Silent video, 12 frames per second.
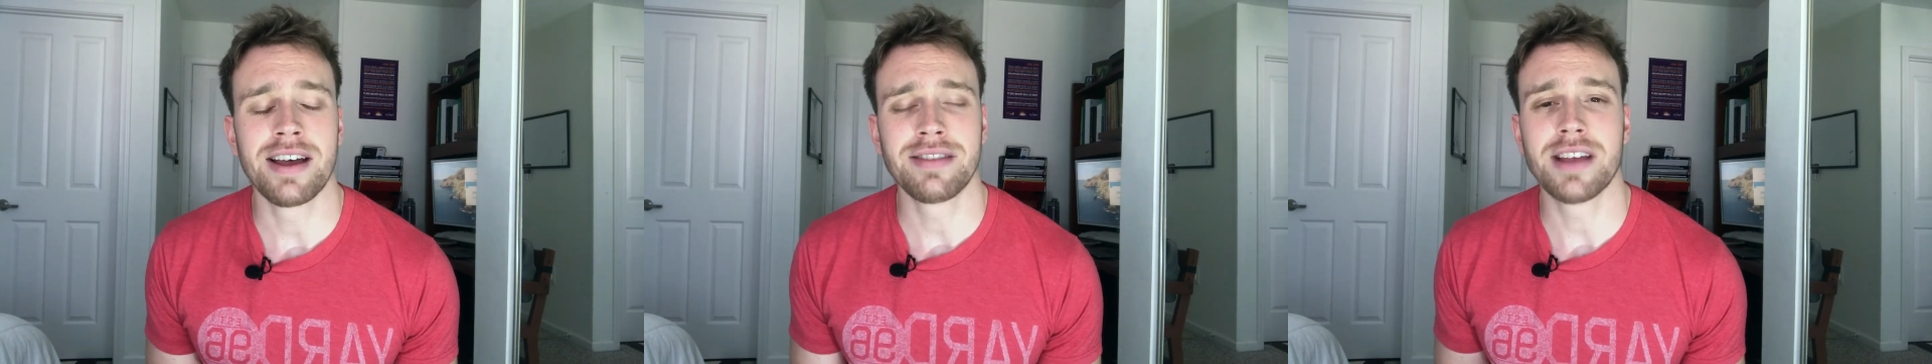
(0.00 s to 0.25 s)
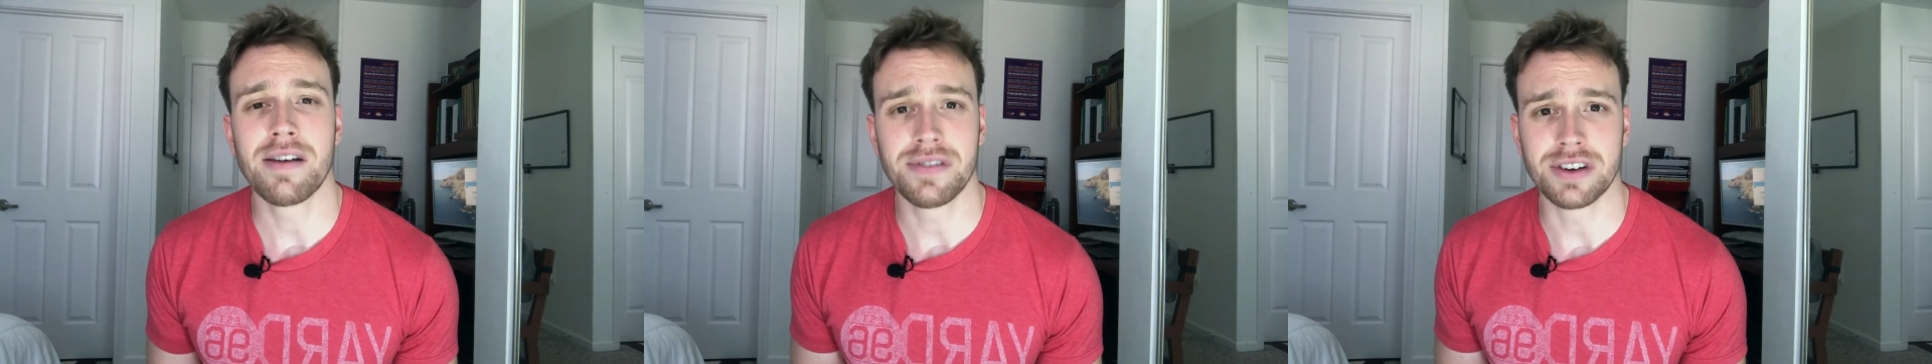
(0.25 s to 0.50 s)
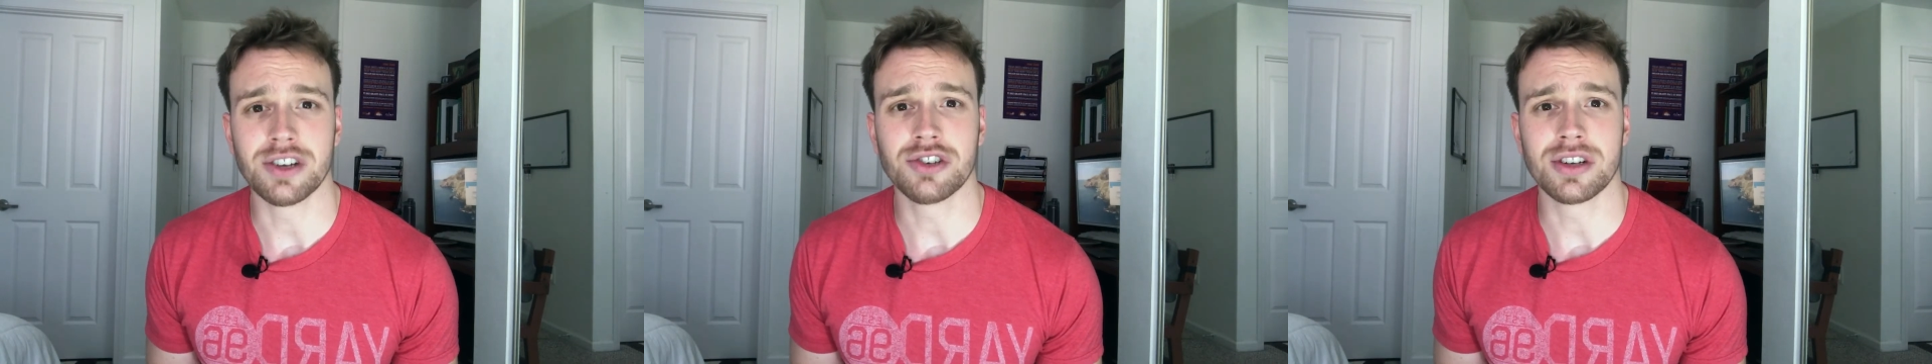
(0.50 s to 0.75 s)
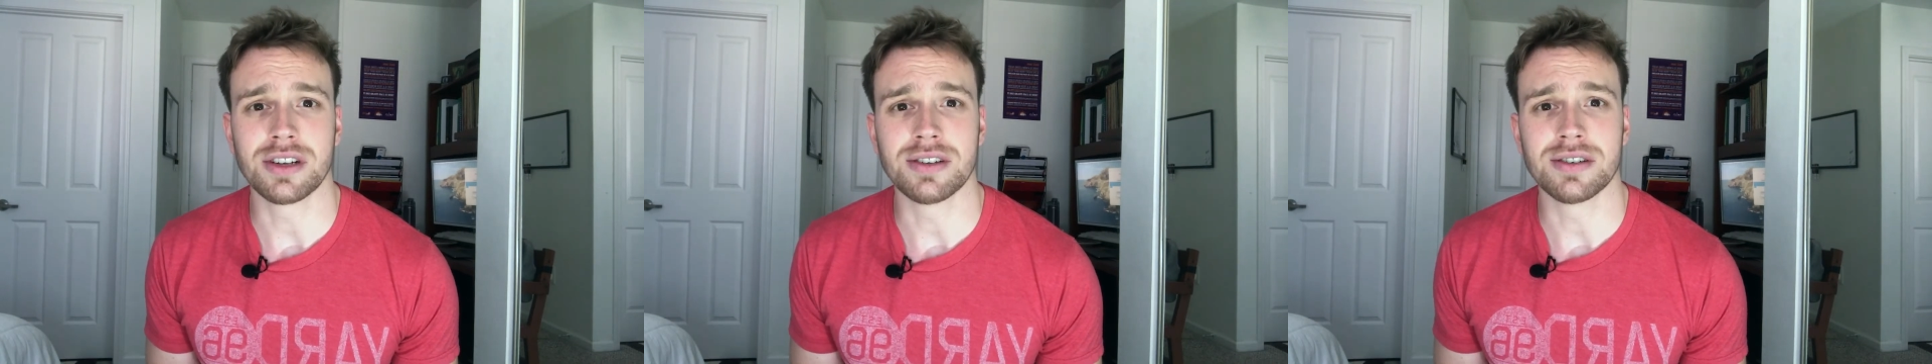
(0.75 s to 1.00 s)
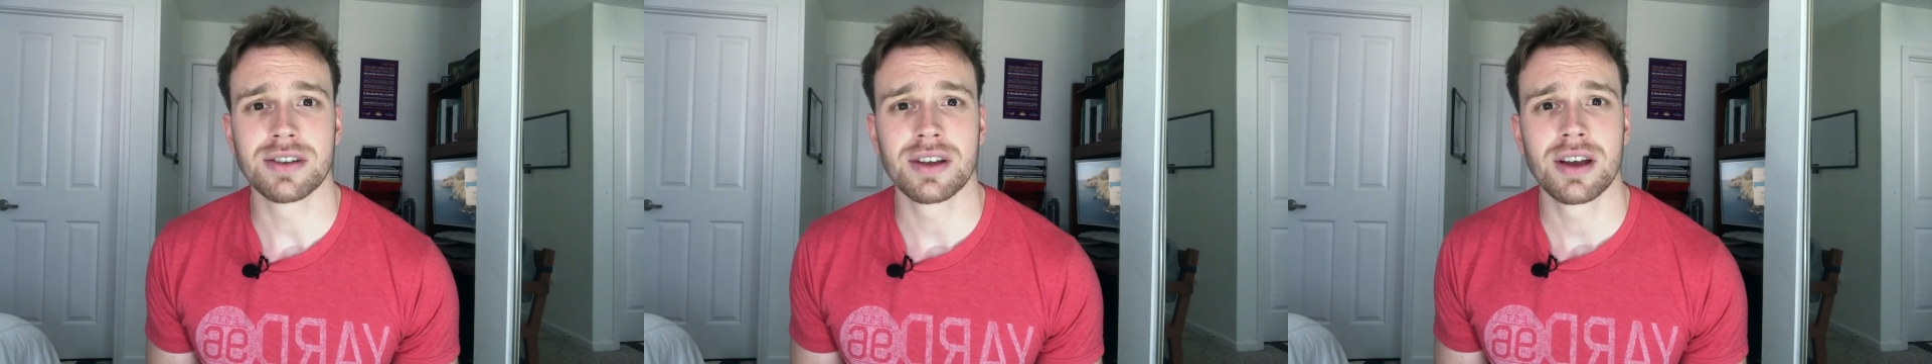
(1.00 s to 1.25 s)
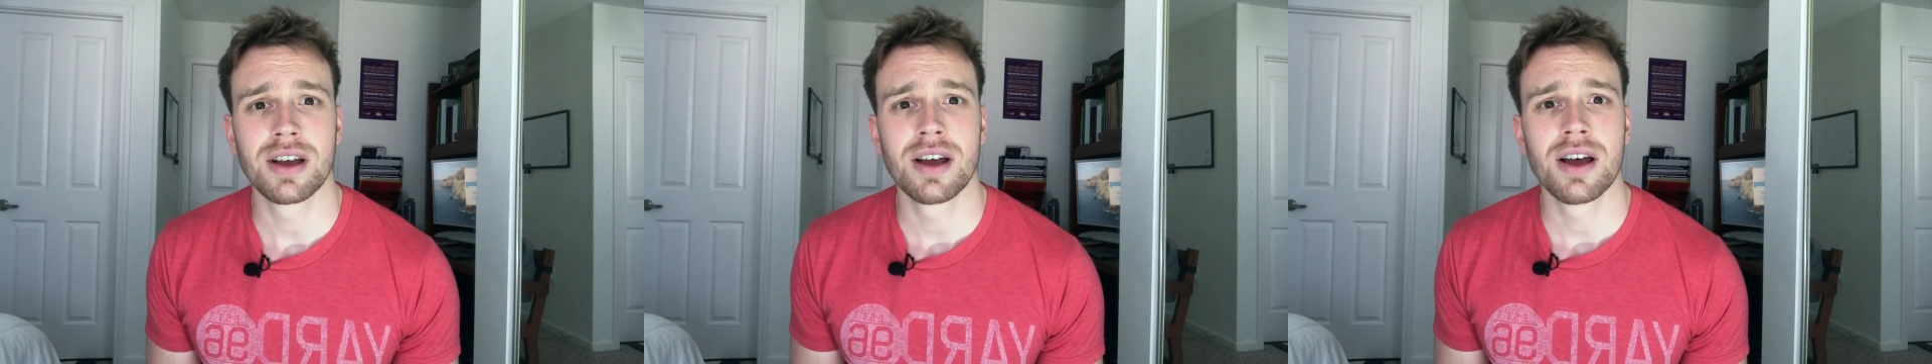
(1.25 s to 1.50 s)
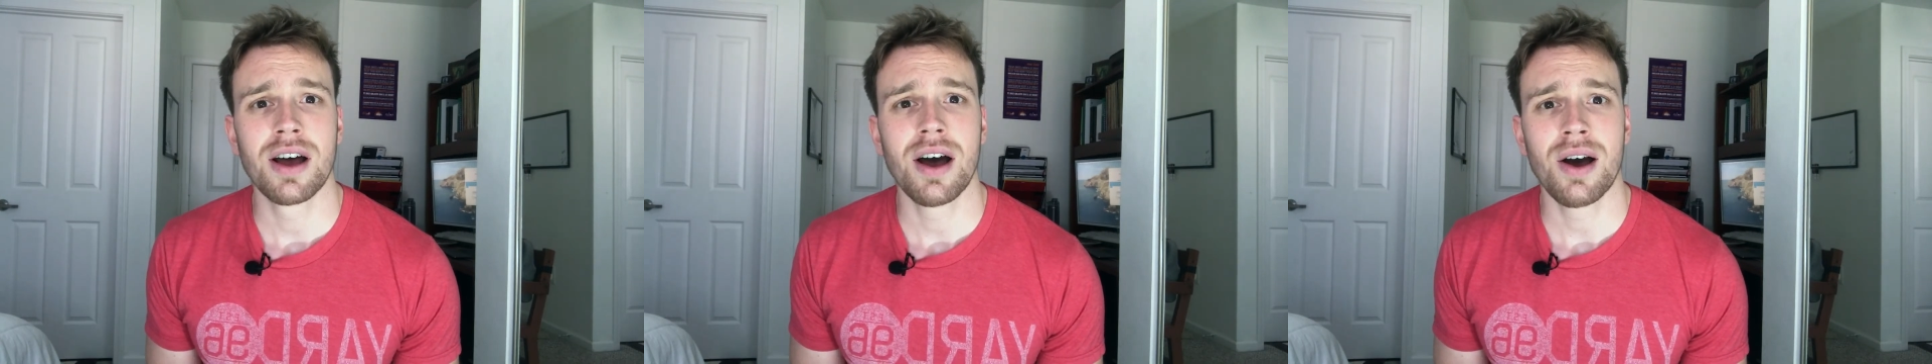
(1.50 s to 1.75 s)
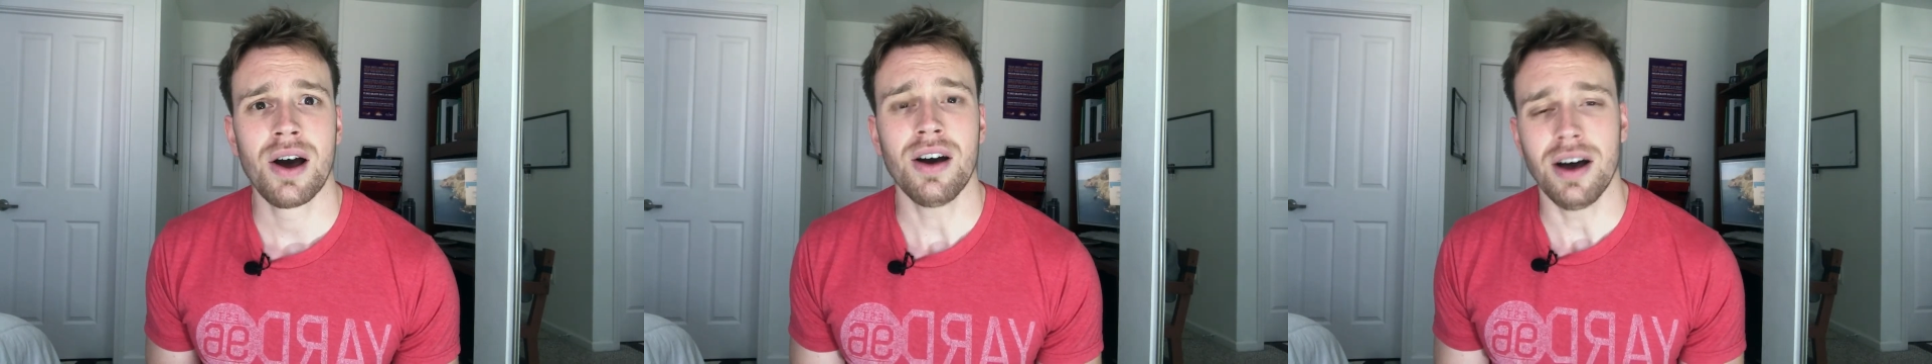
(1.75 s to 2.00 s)
definitions
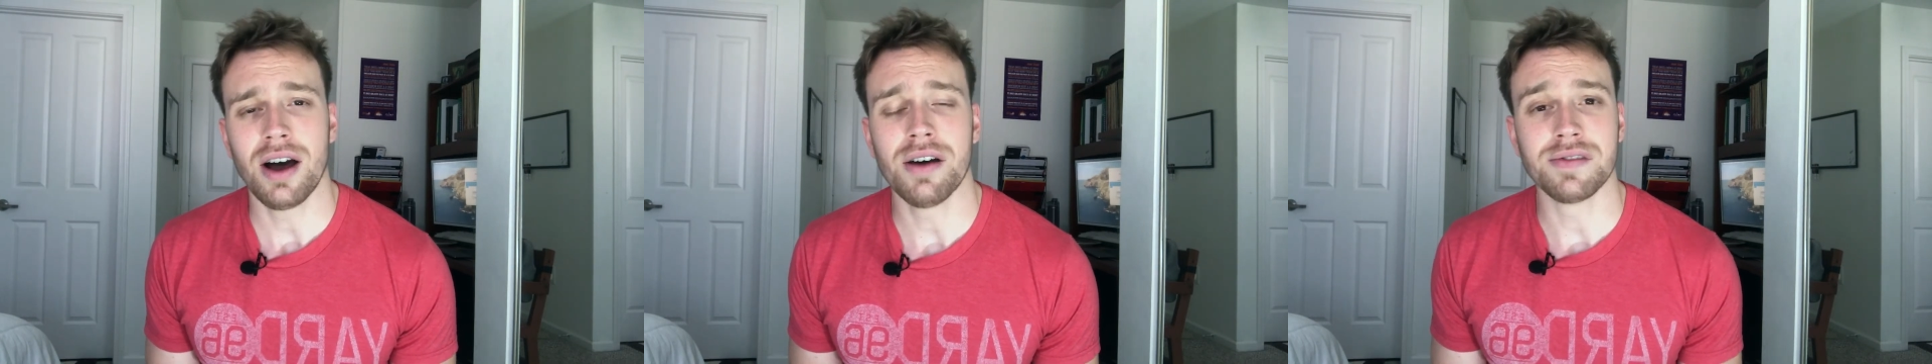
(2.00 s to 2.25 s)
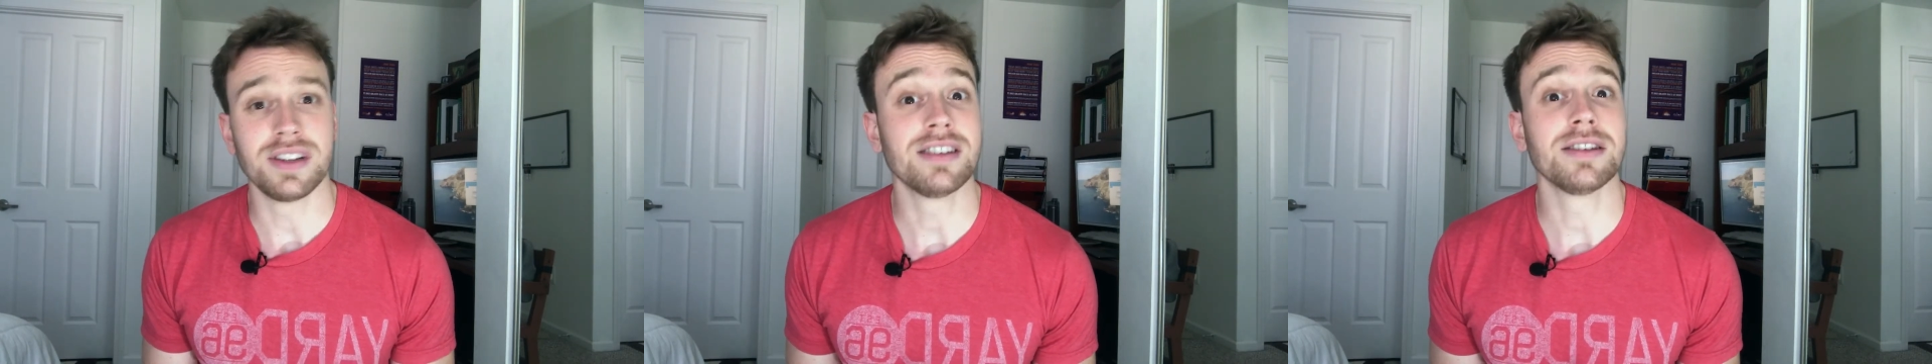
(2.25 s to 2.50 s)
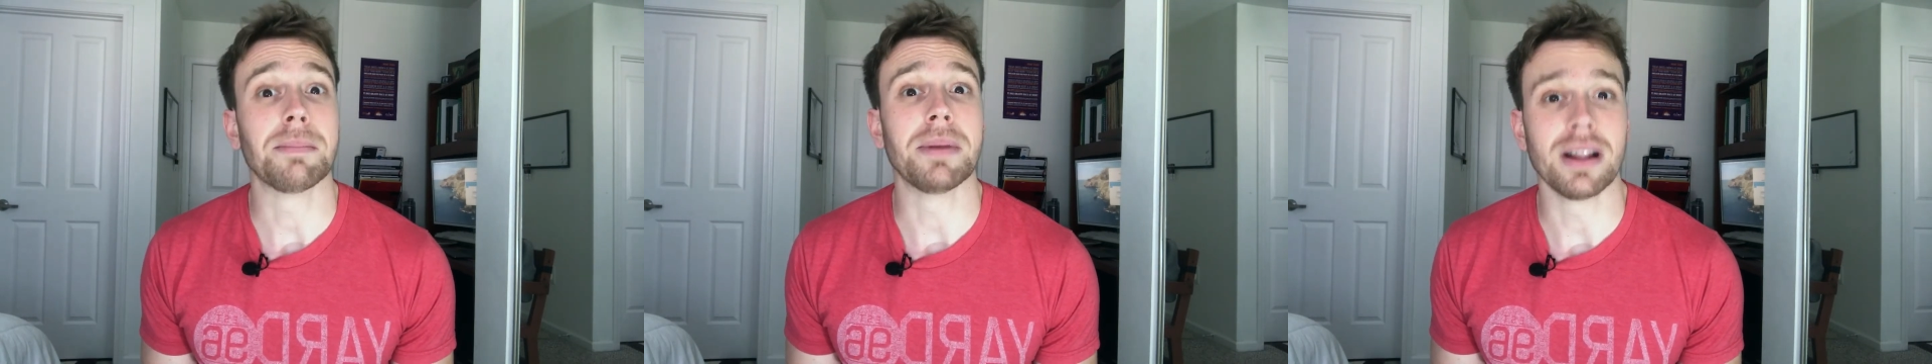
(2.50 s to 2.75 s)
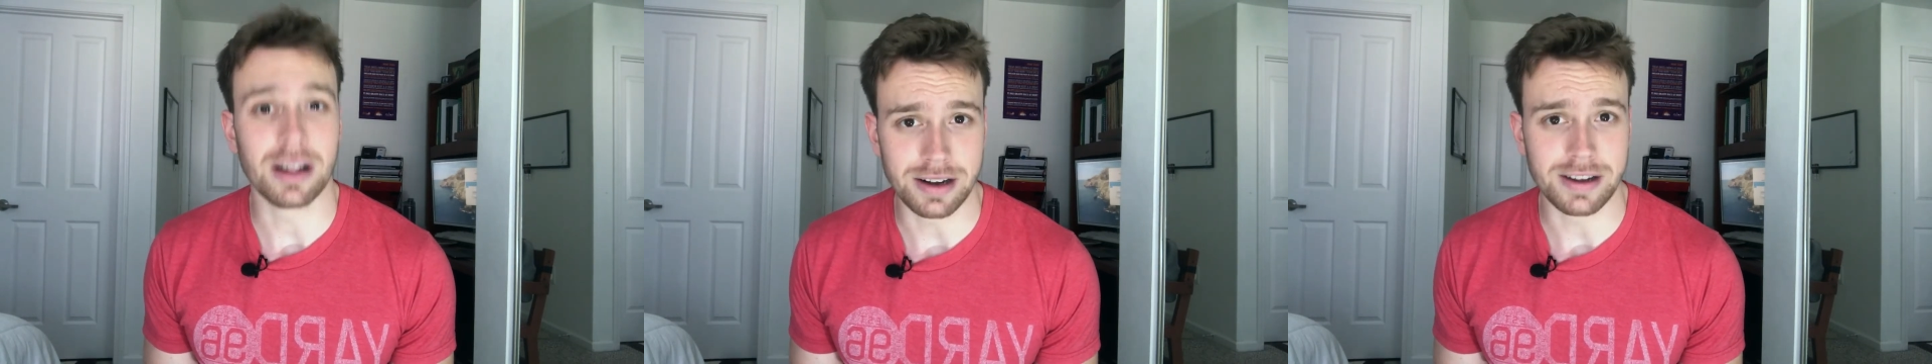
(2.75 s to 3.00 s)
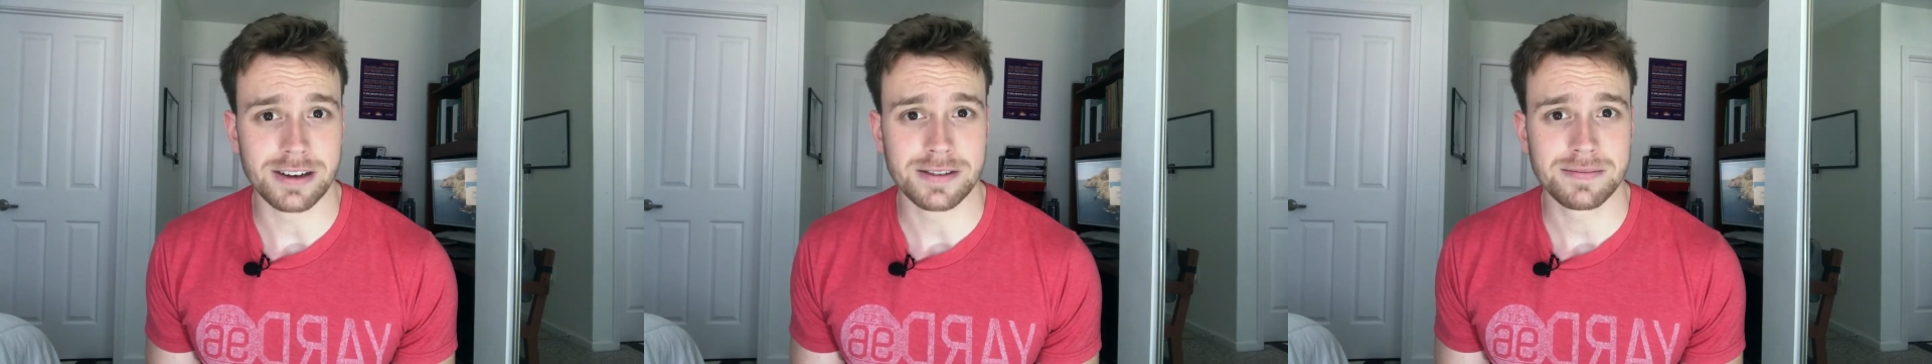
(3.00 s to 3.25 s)
of disability.